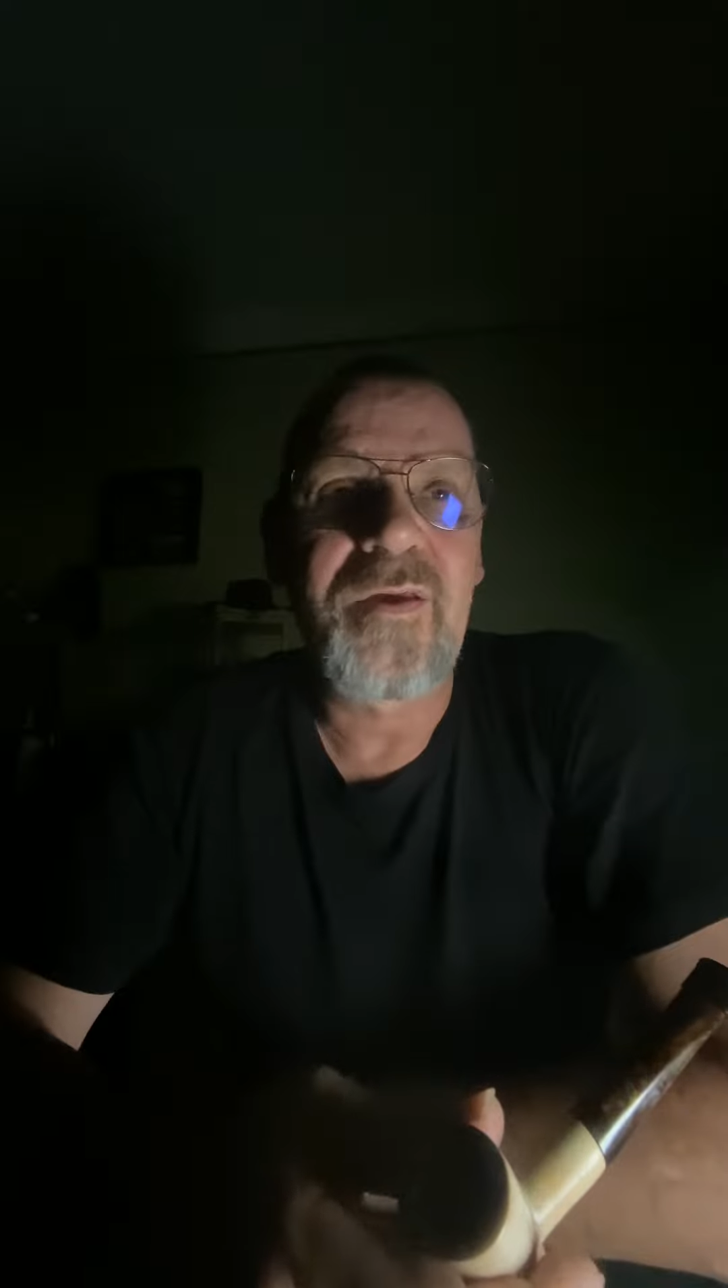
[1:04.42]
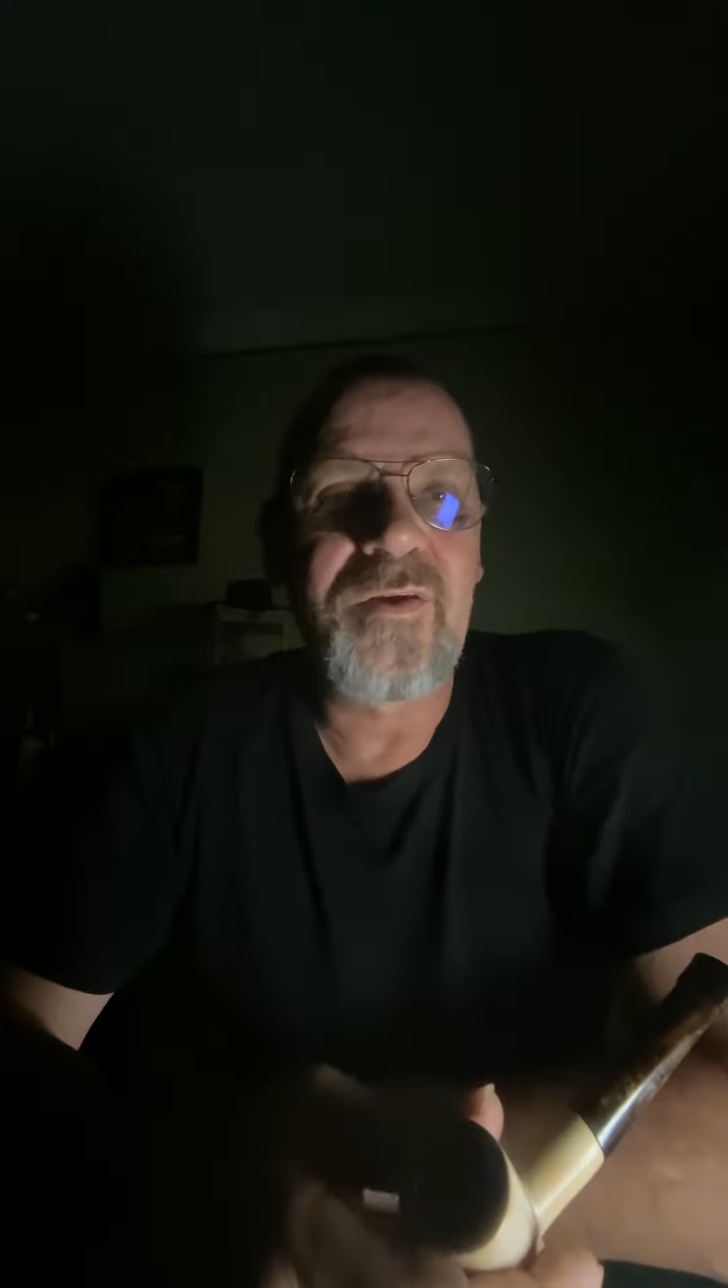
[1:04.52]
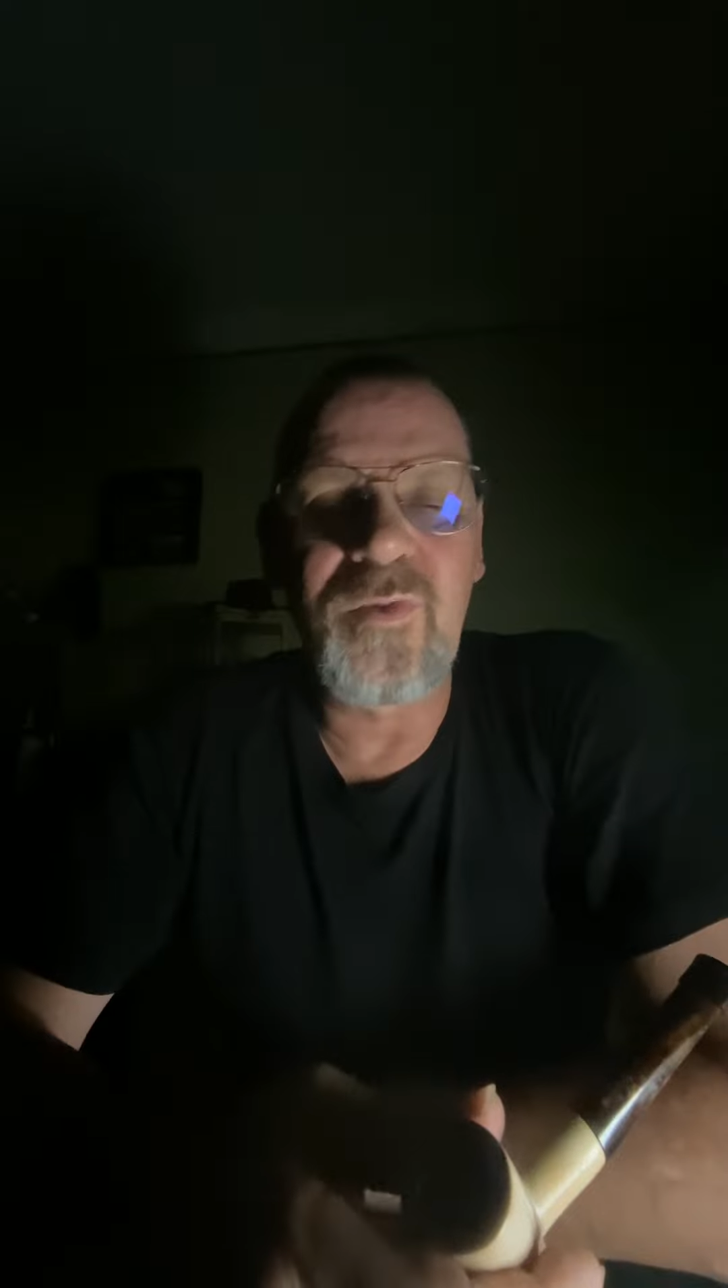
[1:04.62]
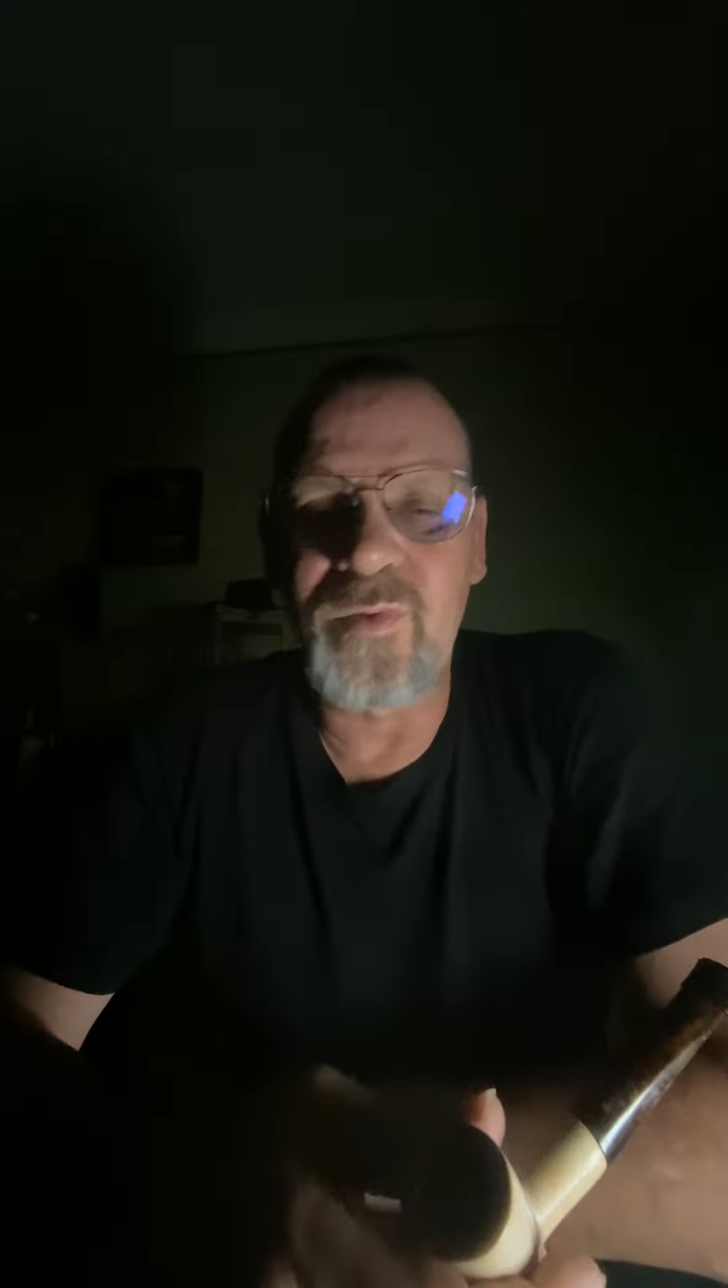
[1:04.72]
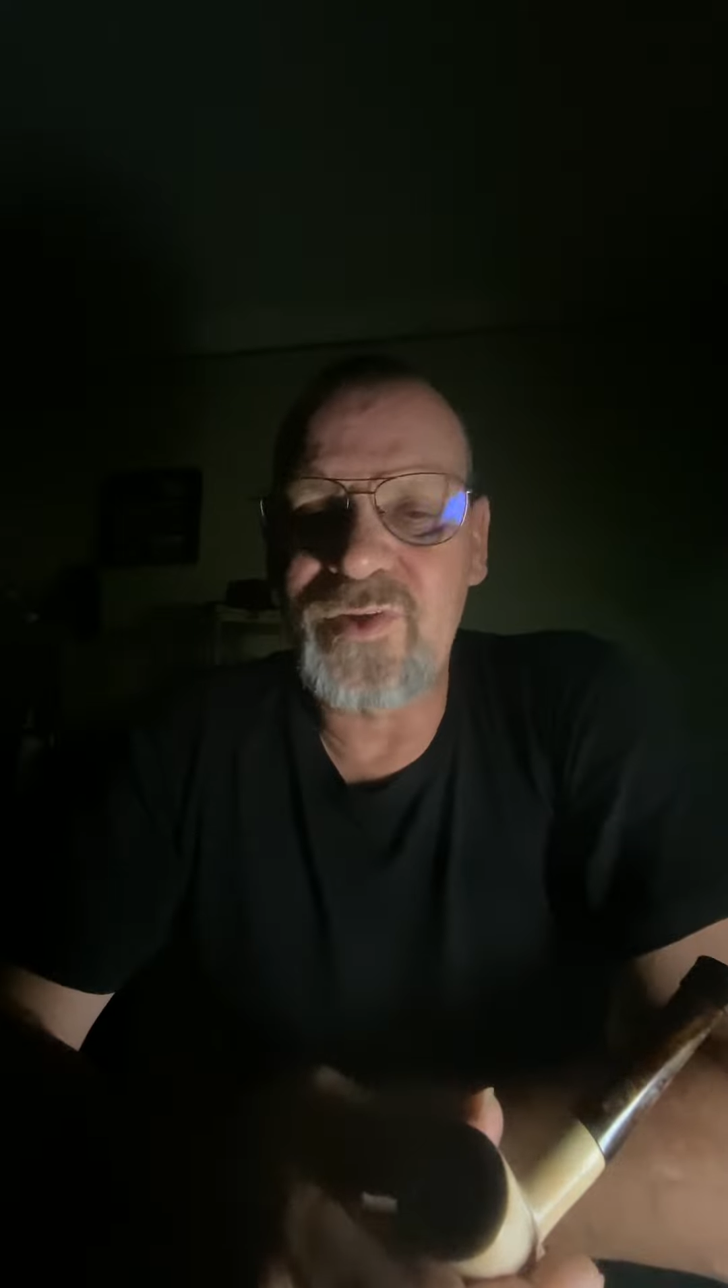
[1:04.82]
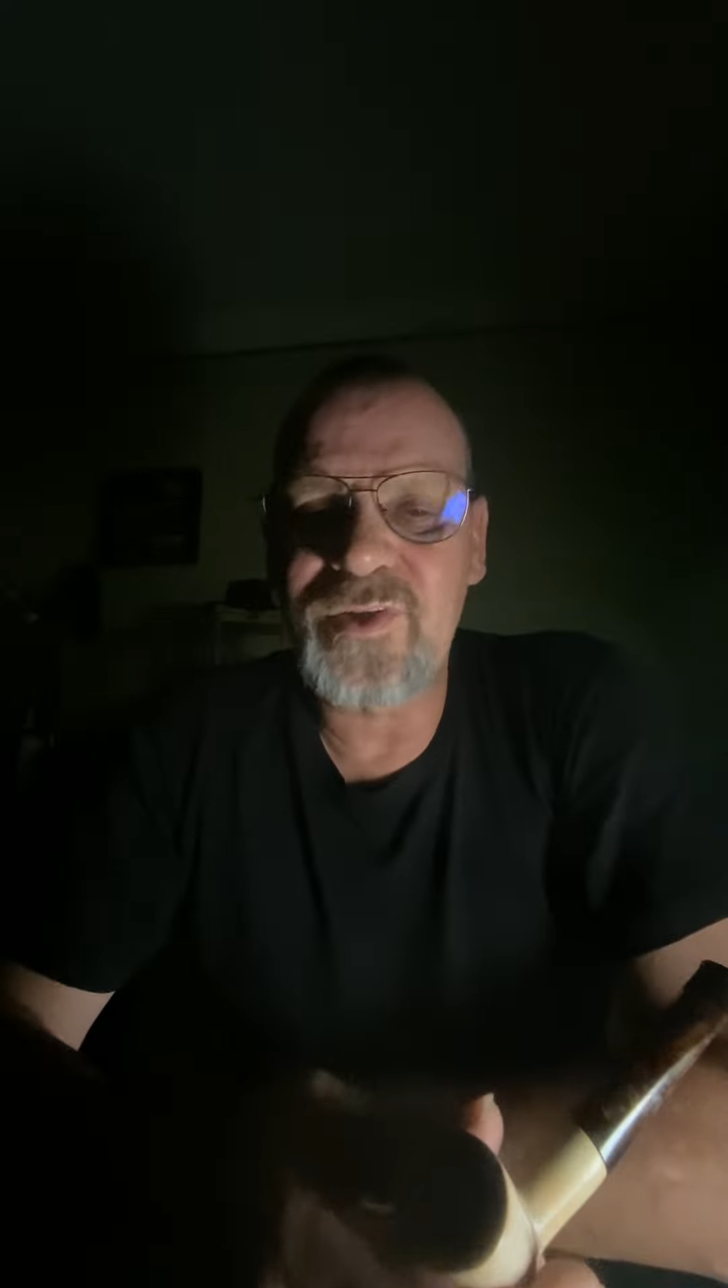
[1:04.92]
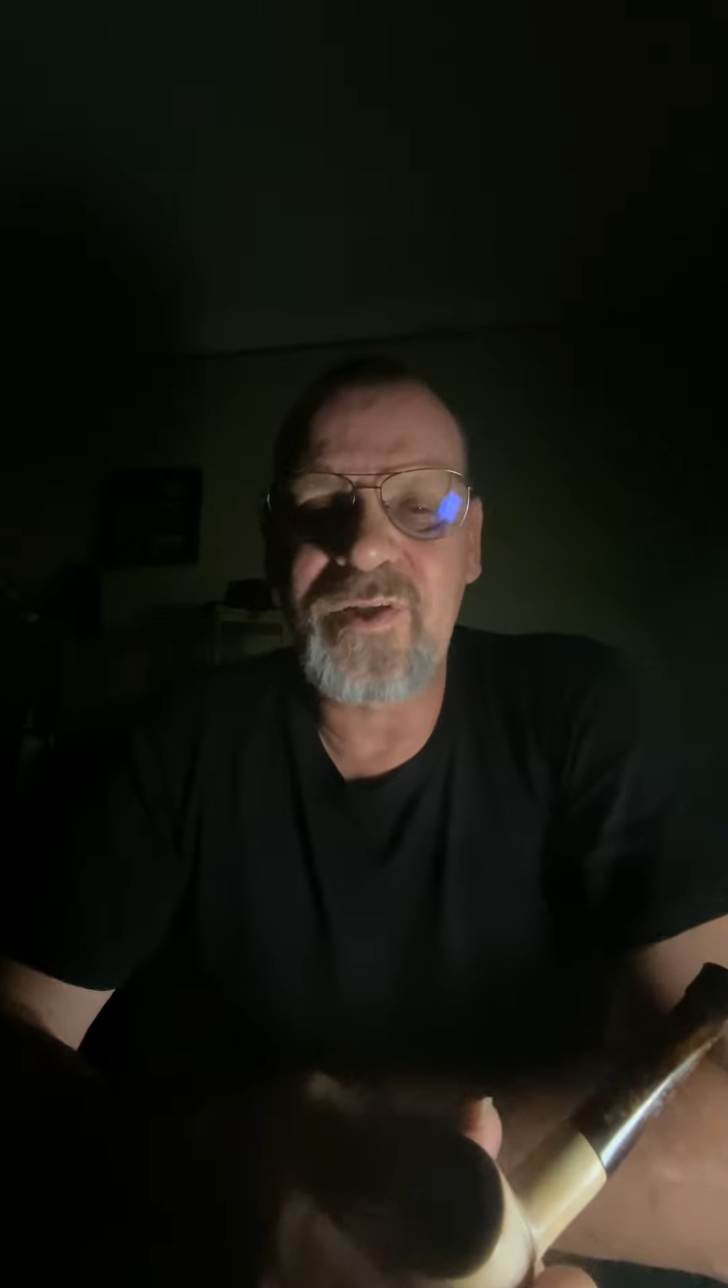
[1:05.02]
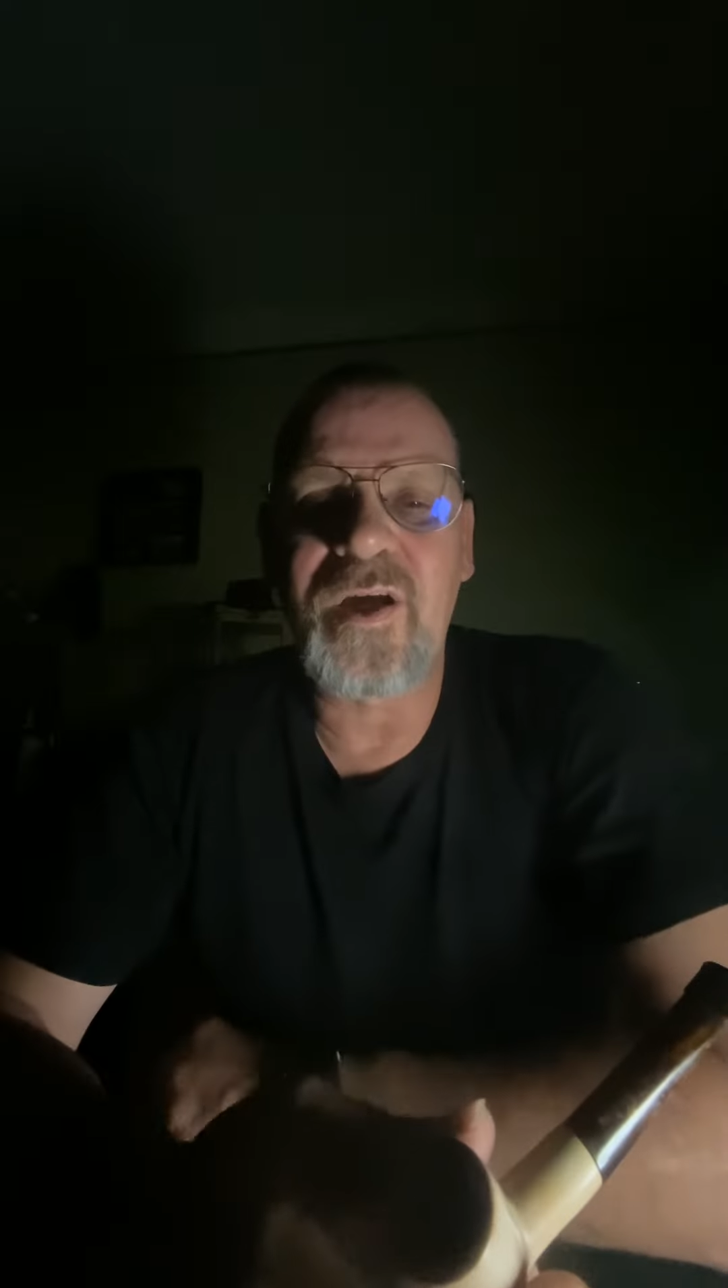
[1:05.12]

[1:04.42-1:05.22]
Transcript: you must see